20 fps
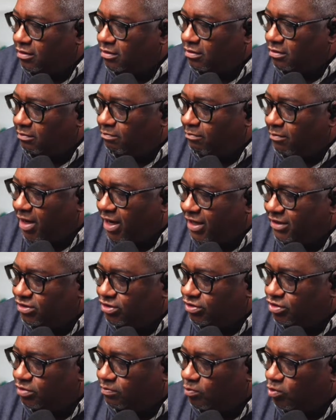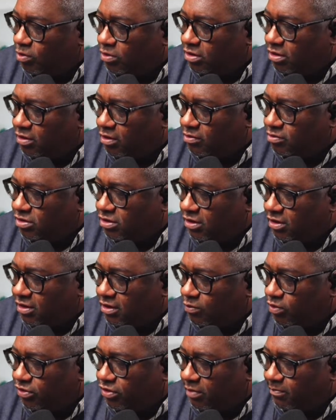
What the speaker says: matches more closely with the